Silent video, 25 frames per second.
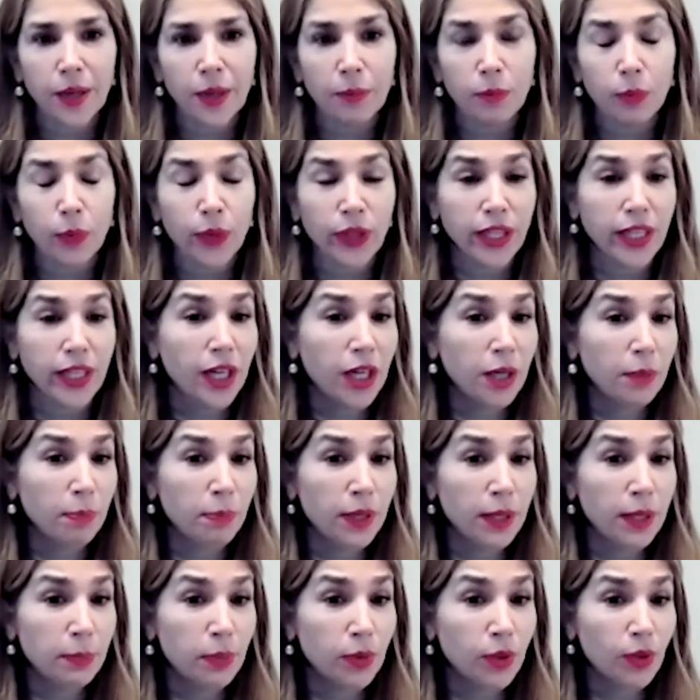With young
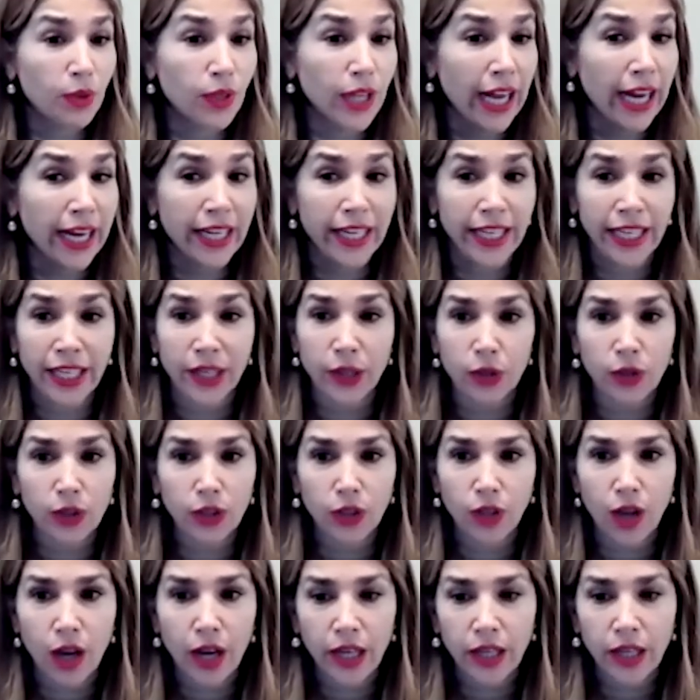people, I hear a
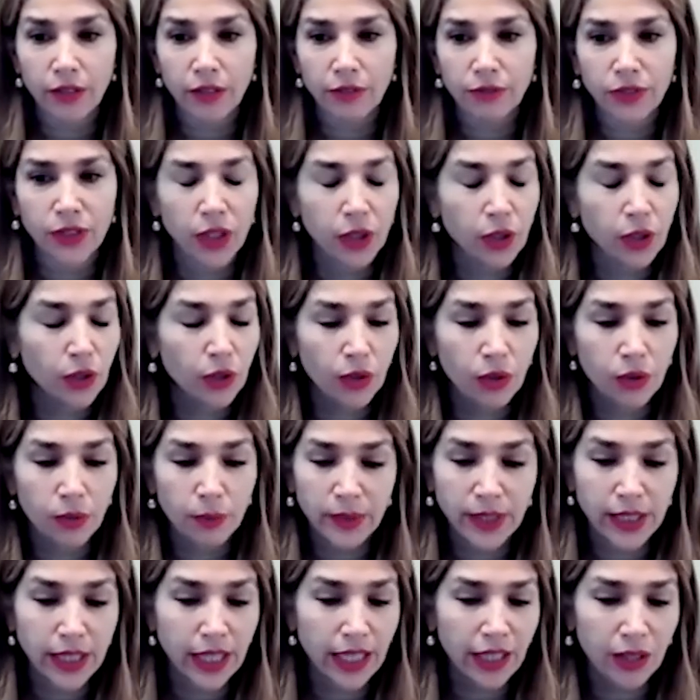lot of, you know,
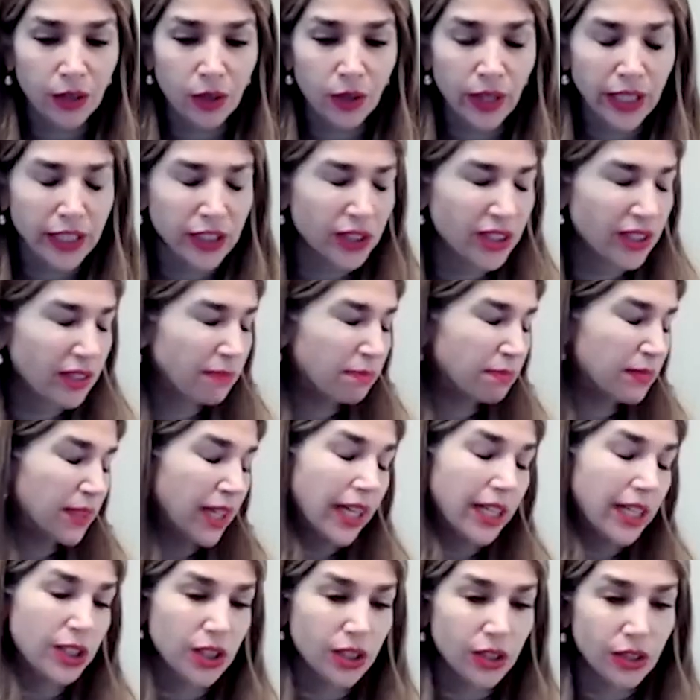Ms. Alejo,
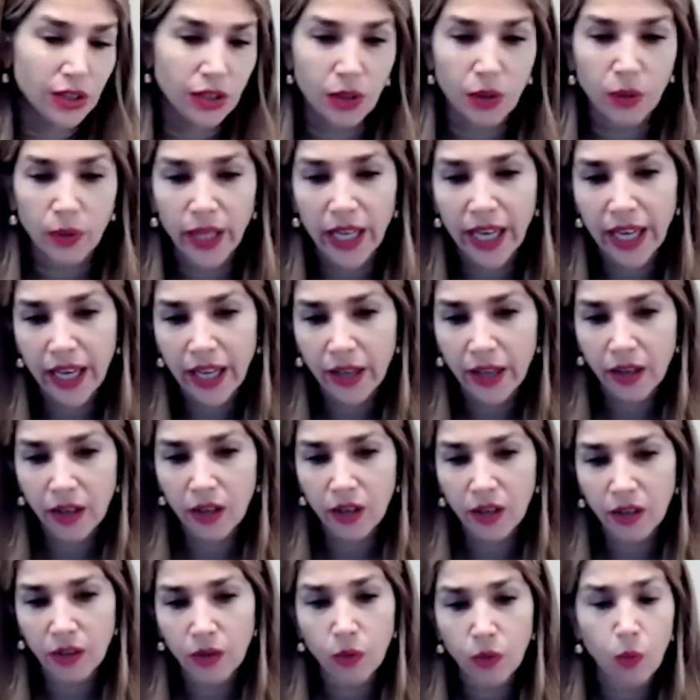I just don't
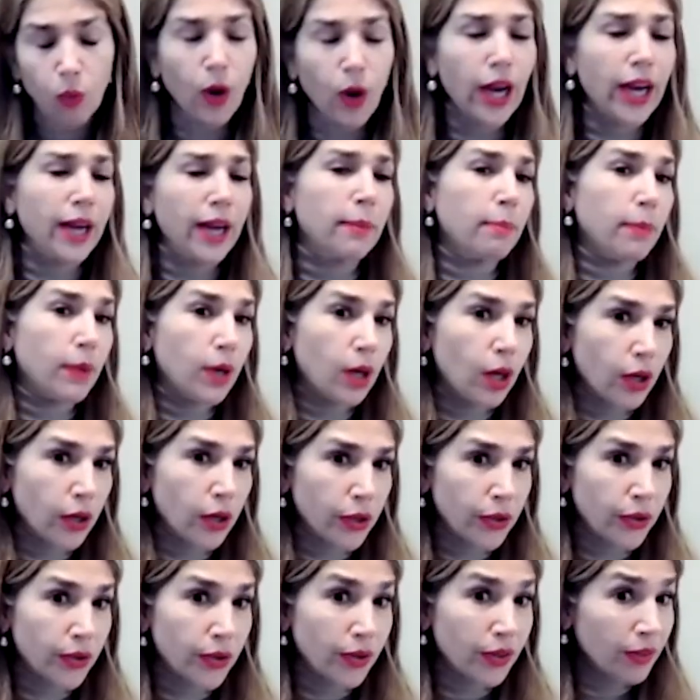care. Why
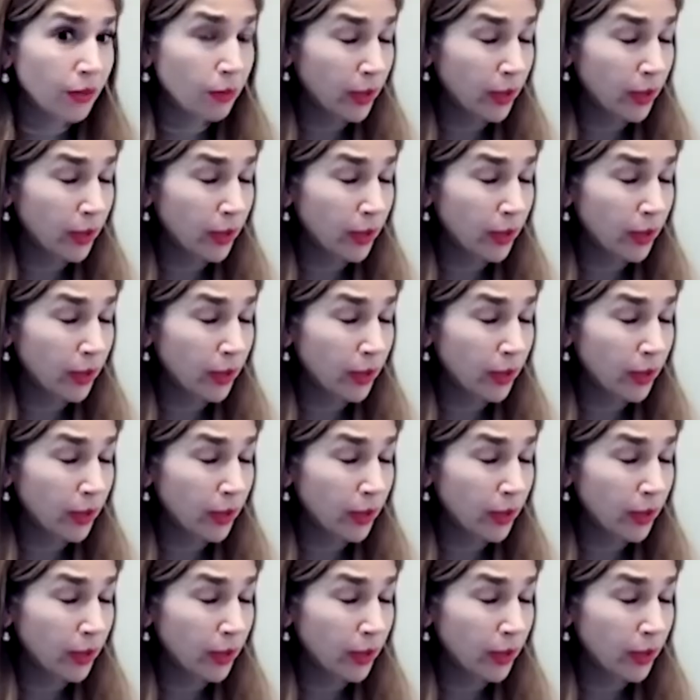bother?